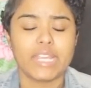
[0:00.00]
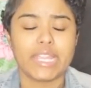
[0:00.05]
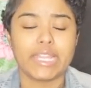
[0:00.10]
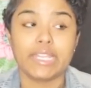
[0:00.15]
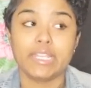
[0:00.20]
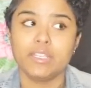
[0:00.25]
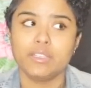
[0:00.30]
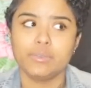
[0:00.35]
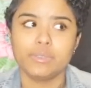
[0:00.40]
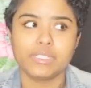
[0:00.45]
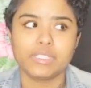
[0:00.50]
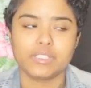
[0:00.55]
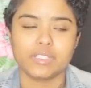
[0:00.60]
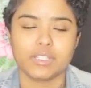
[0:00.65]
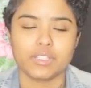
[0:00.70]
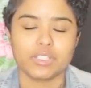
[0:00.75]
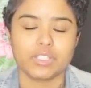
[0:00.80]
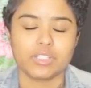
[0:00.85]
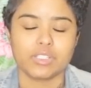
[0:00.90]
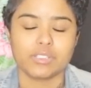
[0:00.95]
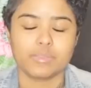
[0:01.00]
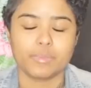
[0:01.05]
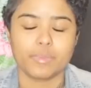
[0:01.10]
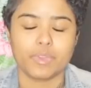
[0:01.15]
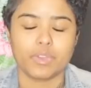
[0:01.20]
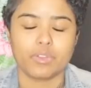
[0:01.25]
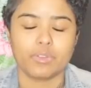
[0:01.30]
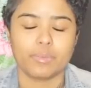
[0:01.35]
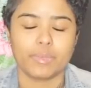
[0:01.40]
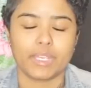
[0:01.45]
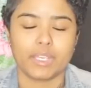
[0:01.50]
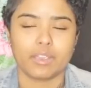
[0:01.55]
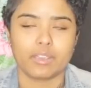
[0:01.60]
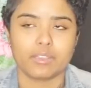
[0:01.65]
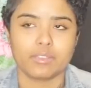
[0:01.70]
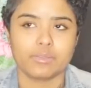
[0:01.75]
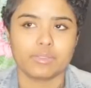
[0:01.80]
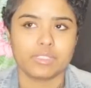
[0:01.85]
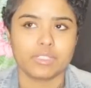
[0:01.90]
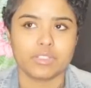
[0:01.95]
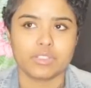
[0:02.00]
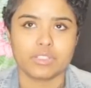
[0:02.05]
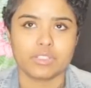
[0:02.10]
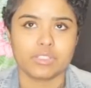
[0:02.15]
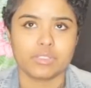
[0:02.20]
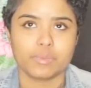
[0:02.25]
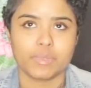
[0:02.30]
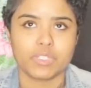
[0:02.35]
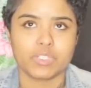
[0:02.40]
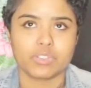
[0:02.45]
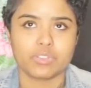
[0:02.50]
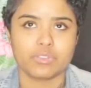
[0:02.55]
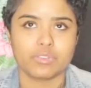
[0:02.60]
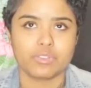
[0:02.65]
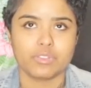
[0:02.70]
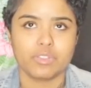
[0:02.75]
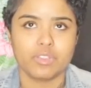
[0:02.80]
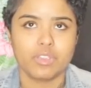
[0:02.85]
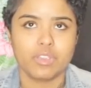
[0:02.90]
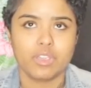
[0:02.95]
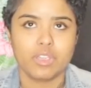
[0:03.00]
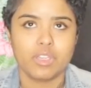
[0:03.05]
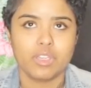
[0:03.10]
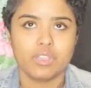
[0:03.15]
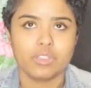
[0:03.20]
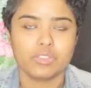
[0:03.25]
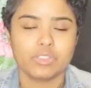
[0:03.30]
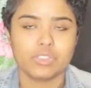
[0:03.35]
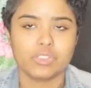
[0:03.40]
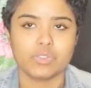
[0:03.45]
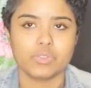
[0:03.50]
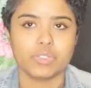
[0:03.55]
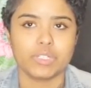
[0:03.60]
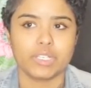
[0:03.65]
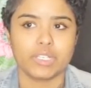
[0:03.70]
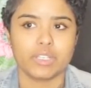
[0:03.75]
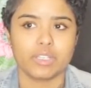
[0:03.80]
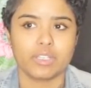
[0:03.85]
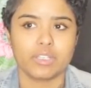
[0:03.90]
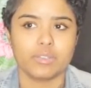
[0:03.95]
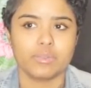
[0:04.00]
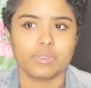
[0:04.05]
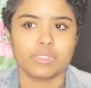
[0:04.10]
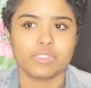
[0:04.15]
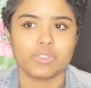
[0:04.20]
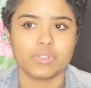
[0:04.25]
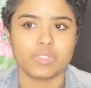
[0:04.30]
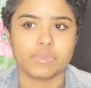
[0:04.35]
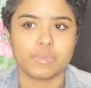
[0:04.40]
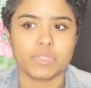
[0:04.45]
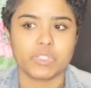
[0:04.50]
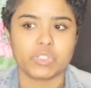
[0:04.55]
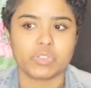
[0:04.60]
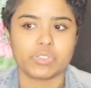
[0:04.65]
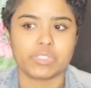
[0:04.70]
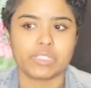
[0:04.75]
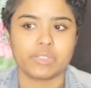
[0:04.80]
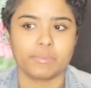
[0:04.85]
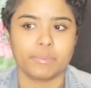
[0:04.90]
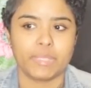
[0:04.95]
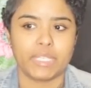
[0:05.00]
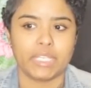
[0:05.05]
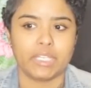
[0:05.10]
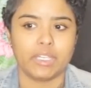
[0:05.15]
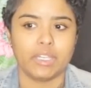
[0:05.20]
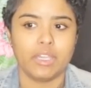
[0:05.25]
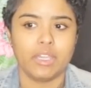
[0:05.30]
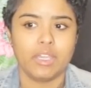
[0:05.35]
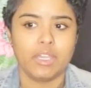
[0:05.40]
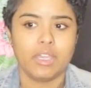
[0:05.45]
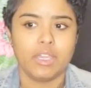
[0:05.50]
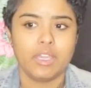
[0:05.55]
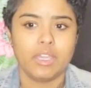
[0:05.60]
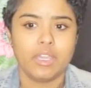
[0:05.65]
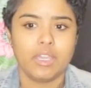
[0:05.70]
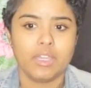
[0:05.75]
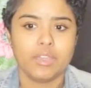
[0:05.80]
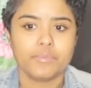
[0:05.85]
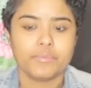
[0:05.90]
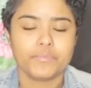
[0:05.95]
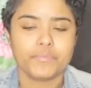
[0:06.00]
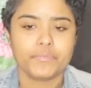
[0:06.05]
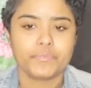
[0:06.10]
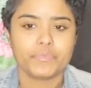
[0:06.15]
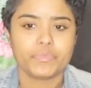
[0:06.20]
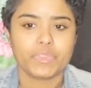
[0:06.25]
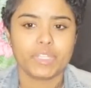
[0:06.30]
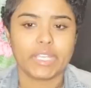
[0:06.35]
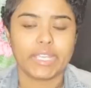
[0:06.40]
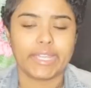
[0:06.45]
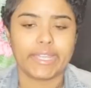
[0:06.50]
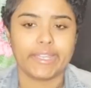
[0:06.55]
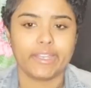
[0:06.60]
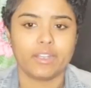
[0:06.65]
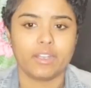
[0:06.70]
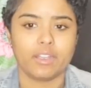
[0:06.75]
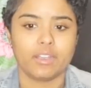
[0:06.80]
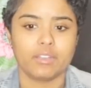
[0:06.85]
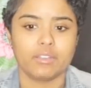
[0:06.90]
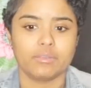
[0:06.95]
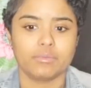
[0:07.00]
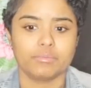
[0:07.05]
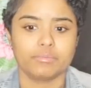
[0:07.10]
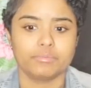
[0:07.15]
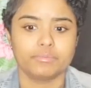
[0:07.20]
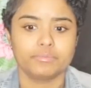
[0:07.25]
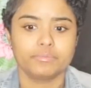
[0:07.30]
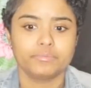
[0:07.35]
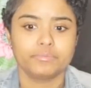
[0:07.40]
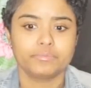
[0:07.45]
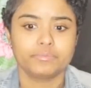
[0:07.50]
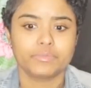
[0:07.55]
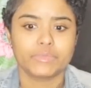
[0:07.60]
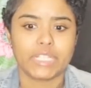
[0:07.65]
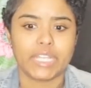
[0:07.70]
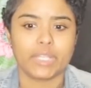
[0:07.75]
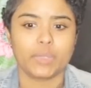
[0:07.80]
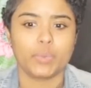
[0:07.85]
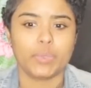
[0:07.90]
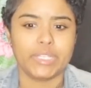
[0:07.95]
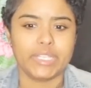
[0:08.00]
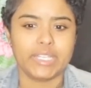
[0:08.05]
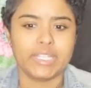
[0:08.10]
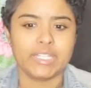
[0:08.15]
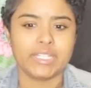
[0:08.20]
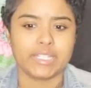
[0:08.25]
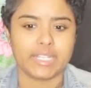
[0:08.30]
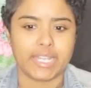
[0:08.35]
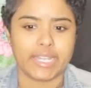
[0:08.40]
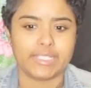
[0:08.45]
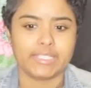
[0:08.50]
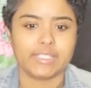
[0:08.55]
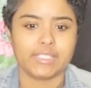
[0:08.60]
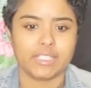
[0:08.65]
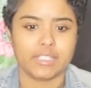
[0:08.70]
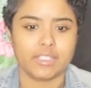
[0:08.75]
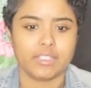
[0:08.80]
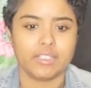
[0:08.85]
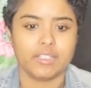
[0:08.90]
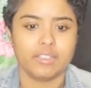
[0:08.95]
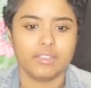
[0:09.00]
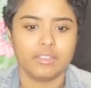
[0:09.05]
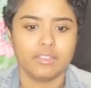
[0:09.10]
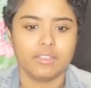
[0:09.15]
and he was such a, oh my God, he was such a special student. He was so special to me. And, um, like, we connected.